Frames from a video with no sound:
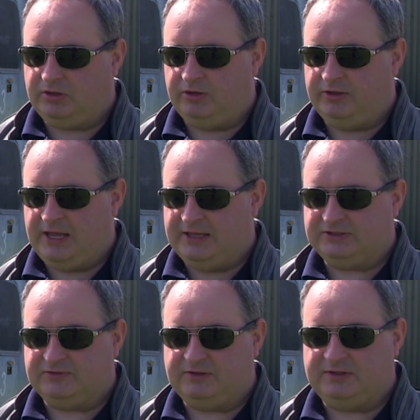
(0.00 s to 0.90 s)
on the
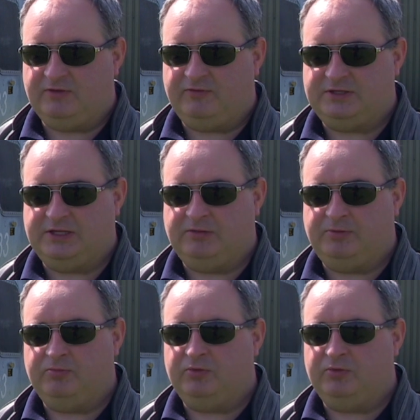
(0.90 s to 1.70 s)
ends of the of the tail boom,